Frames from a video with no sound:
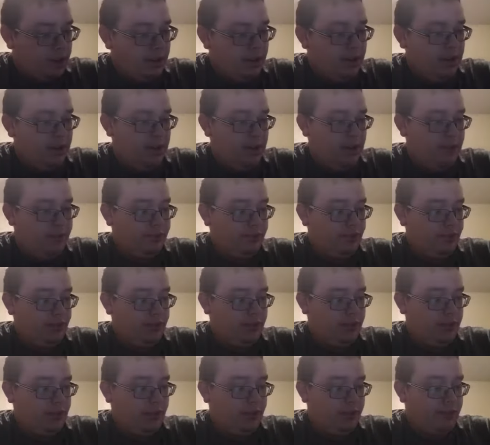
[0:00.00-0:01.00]
for
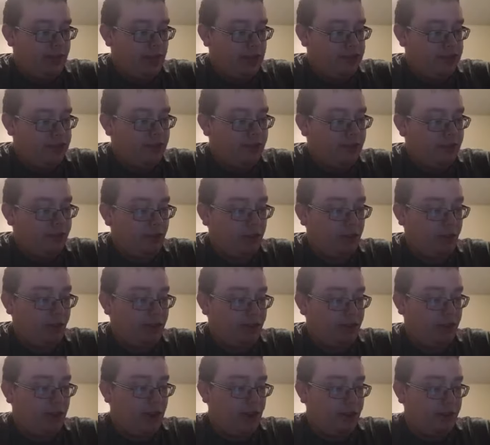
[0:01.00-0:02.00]
salvation for her
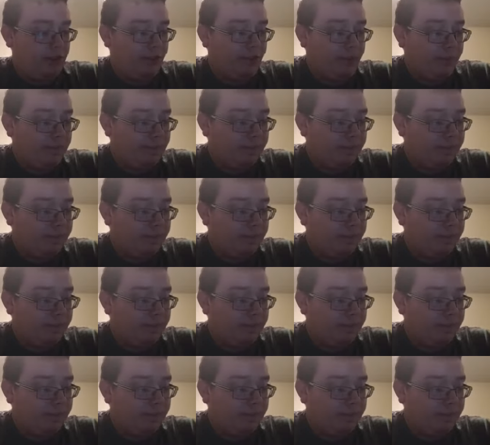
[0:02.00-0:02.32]
father.